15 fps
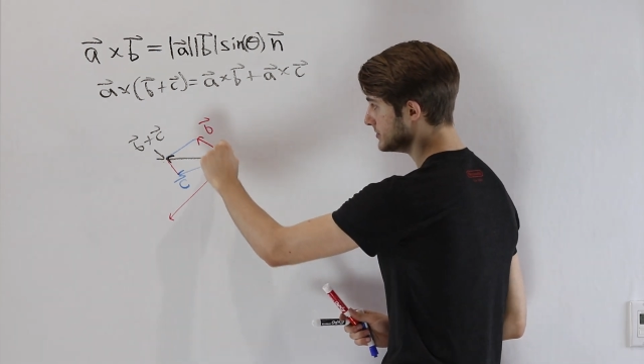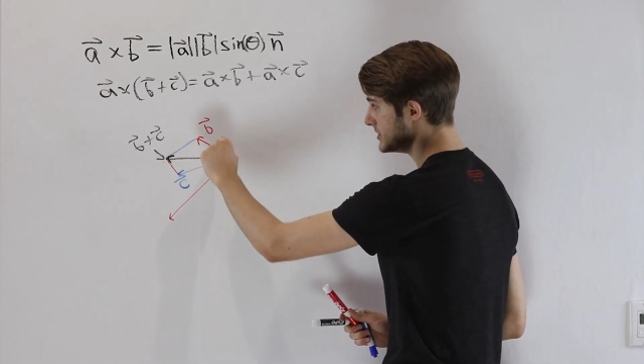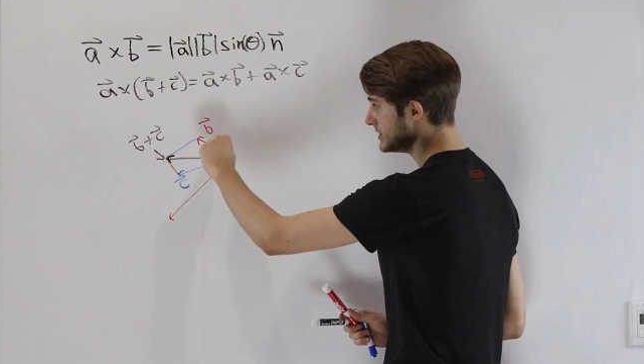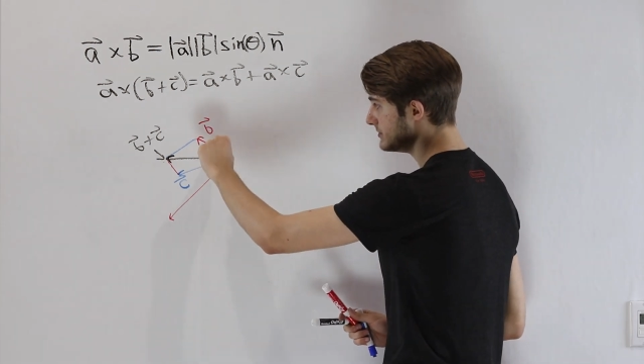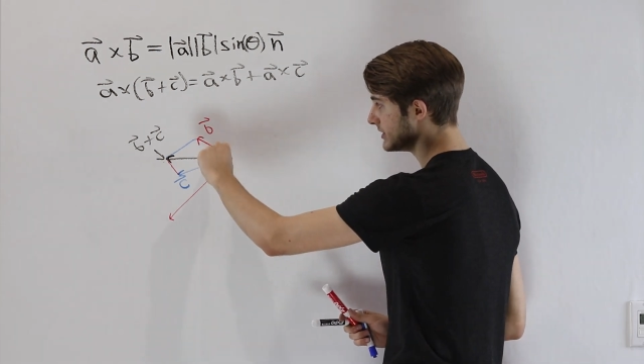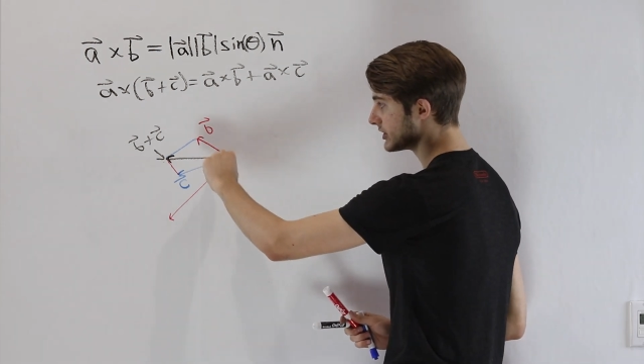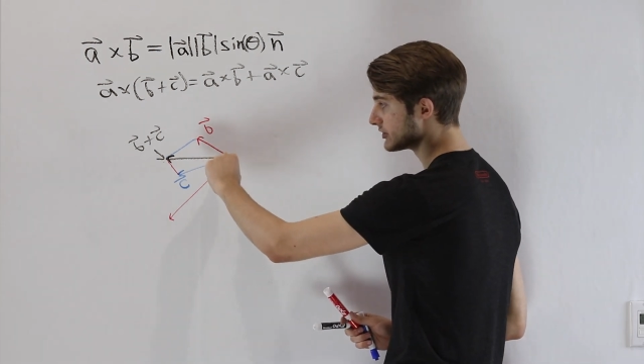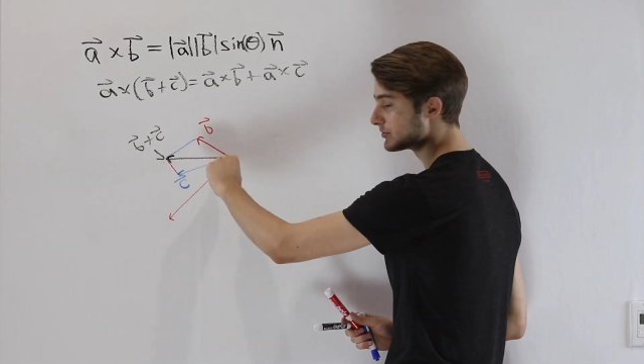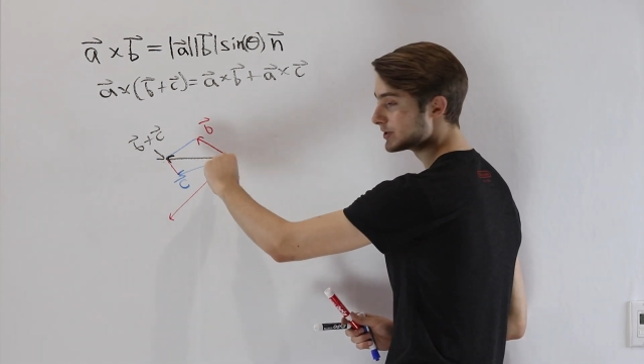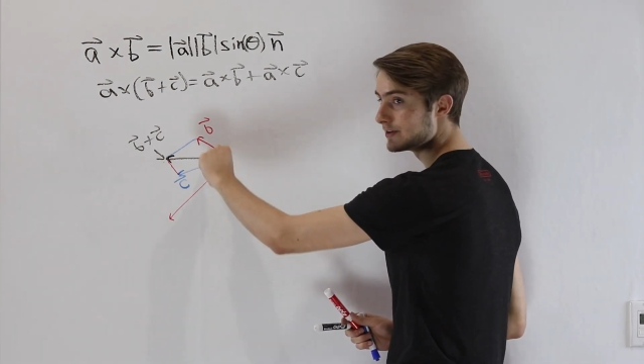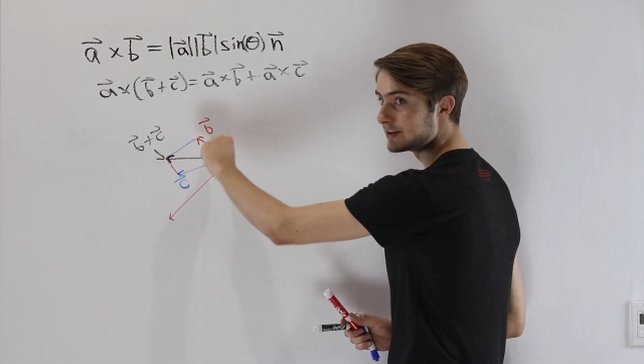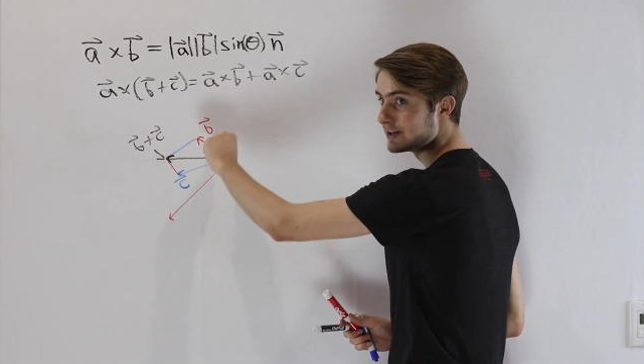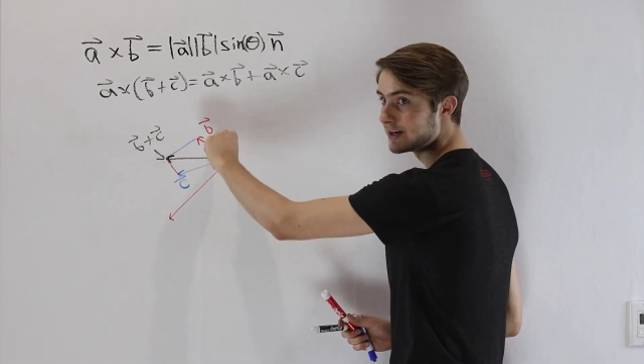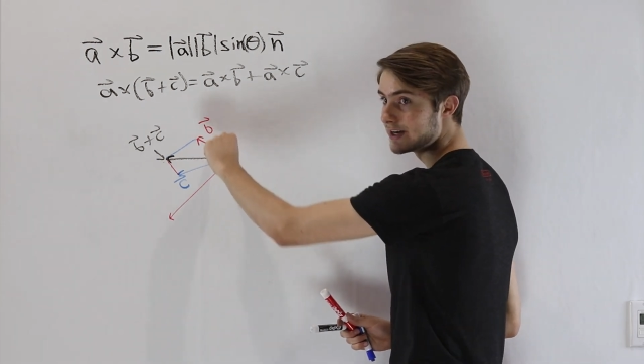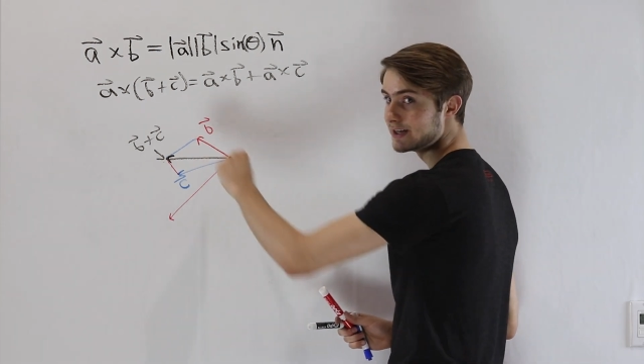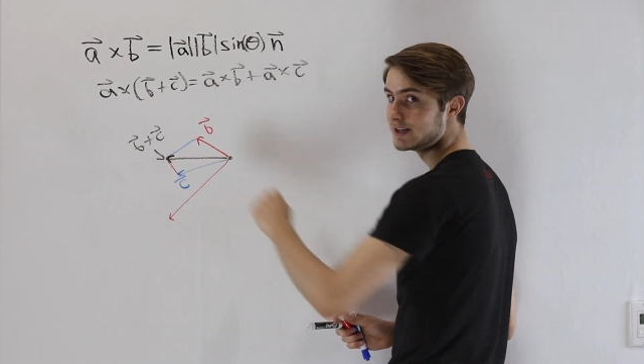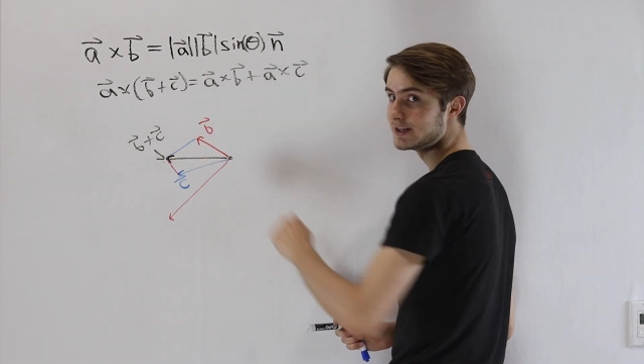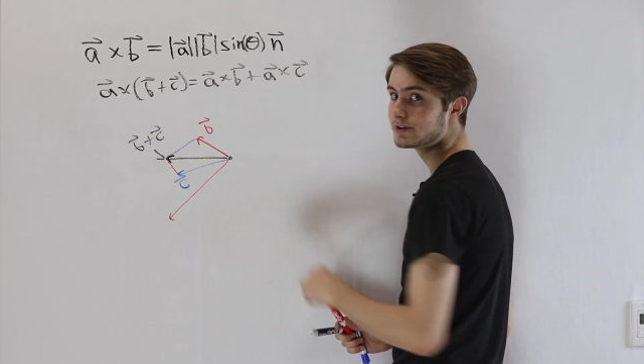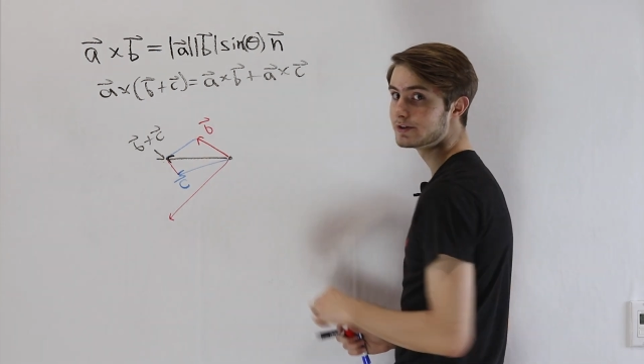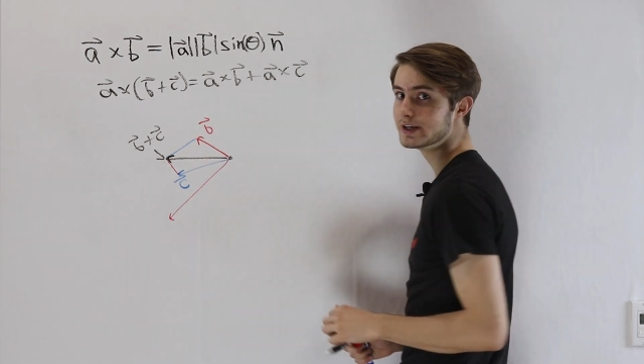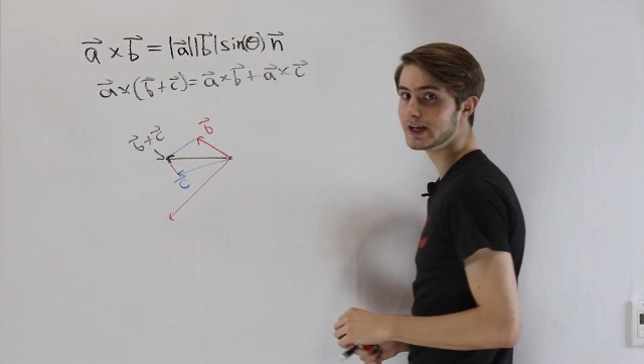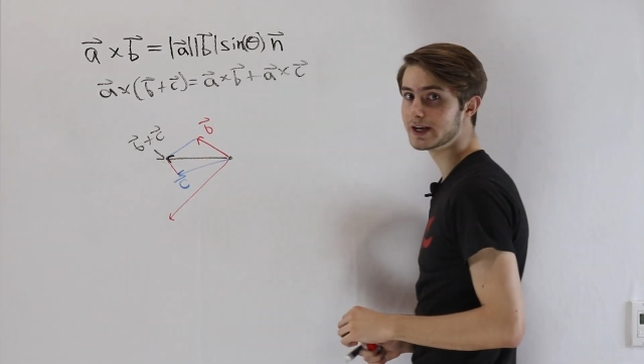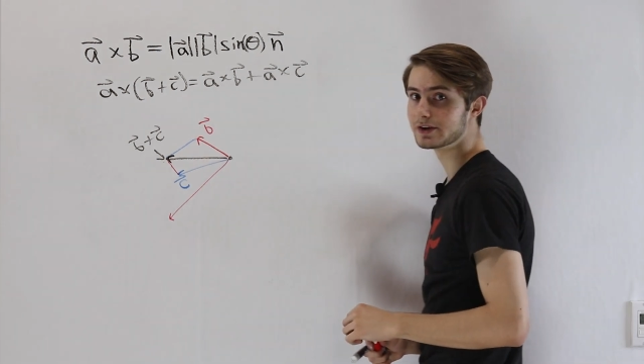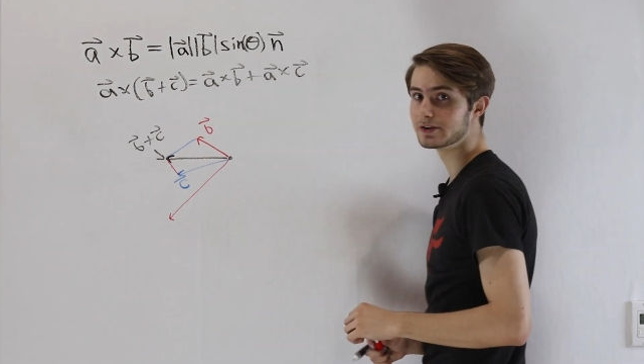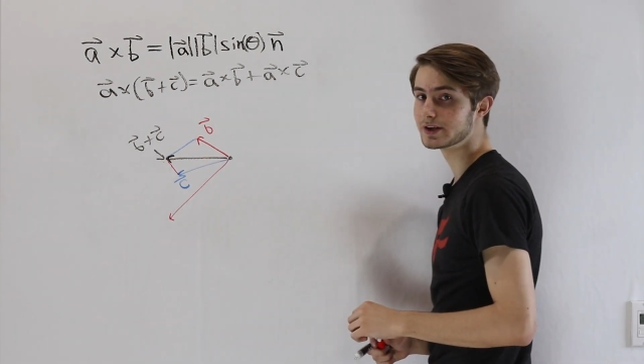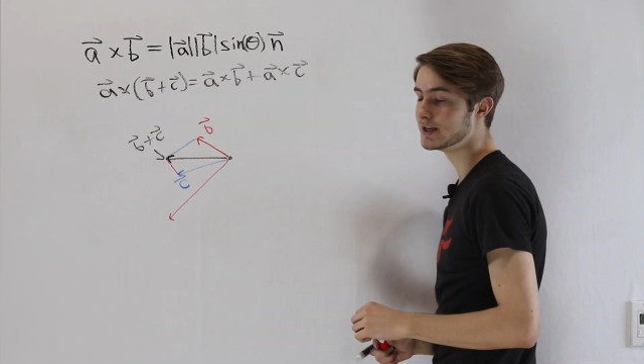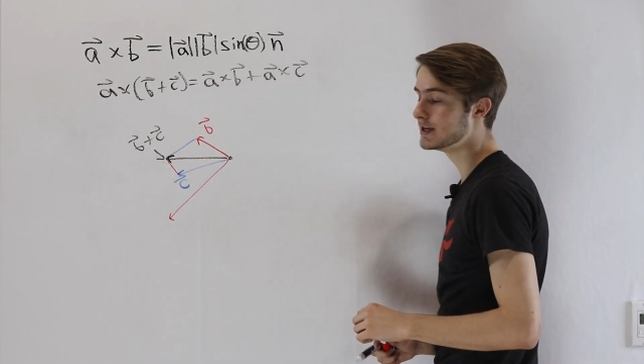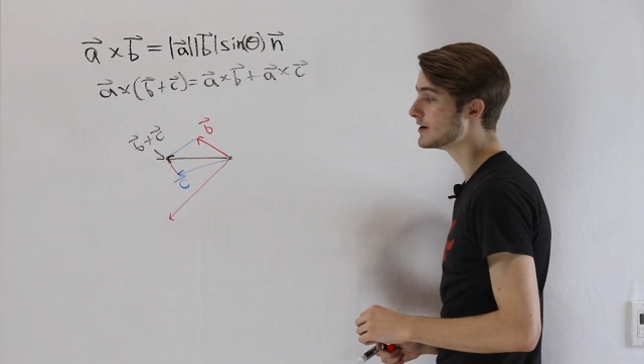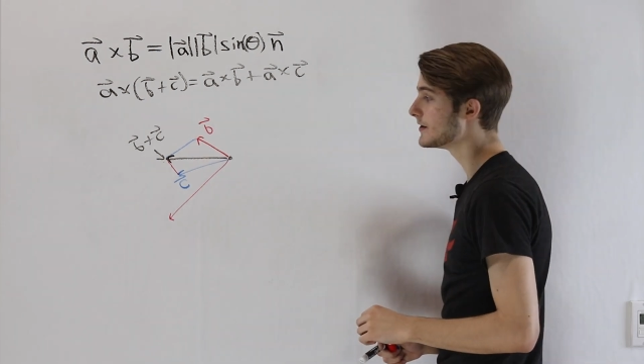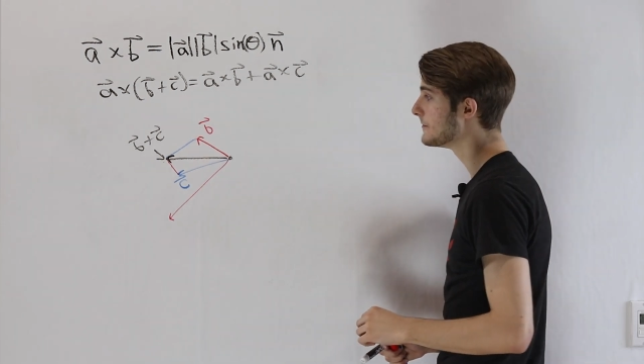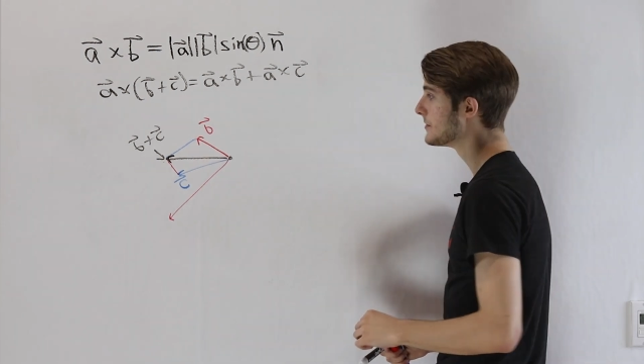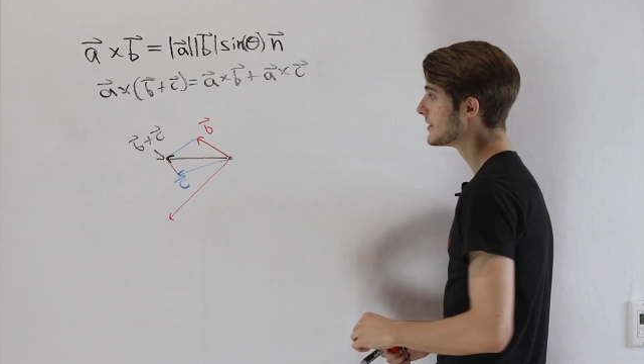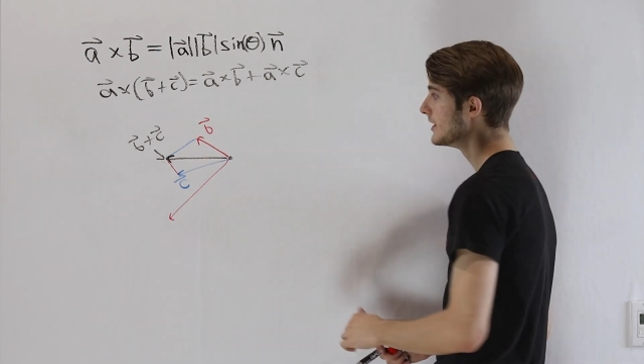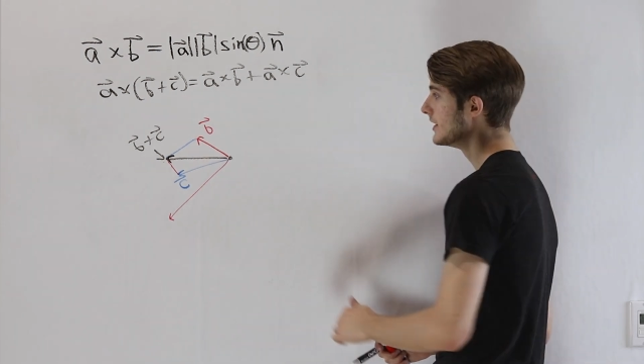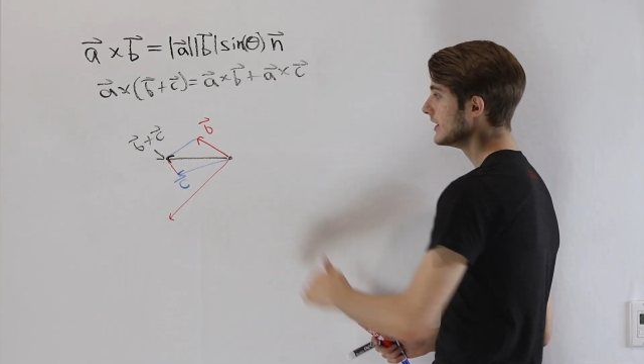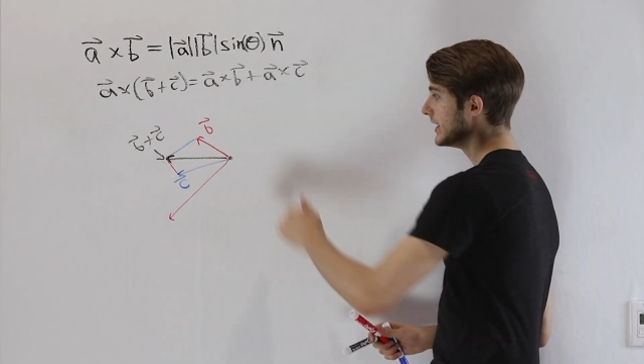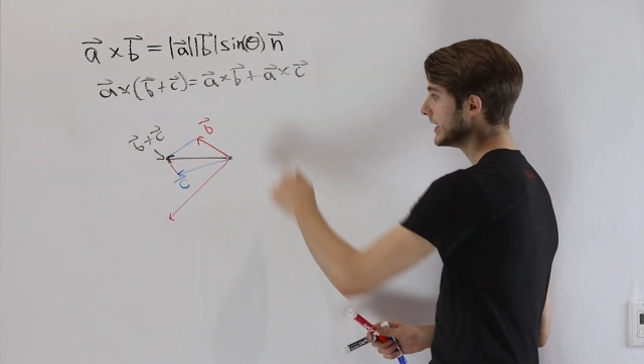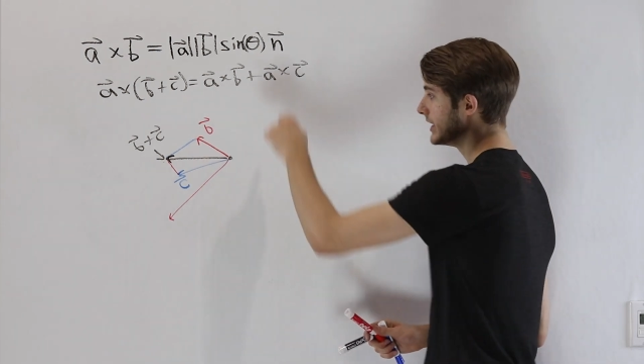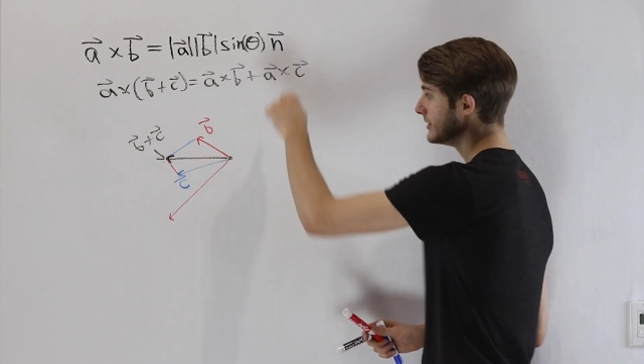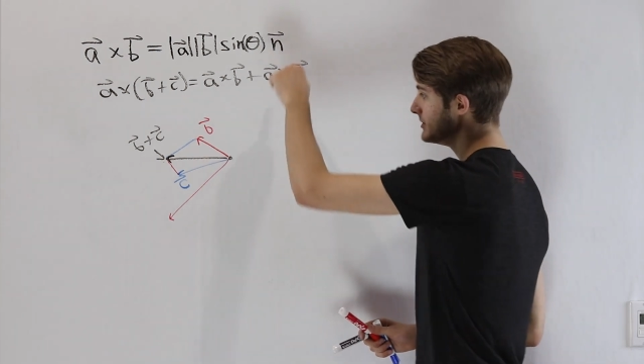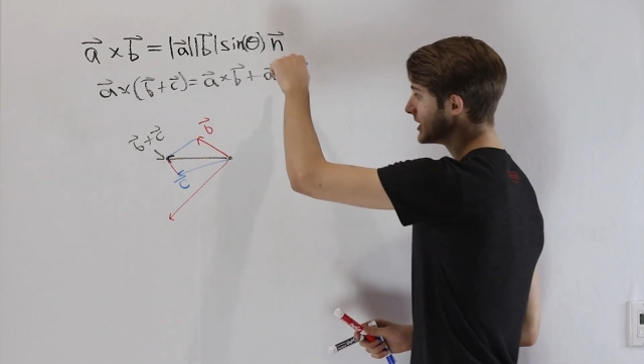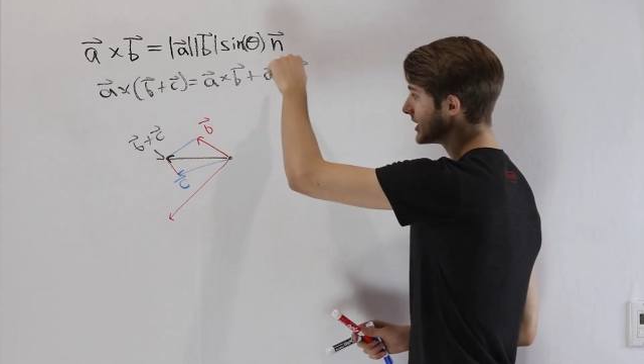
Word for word: to B because we have a 90 degree angle here, and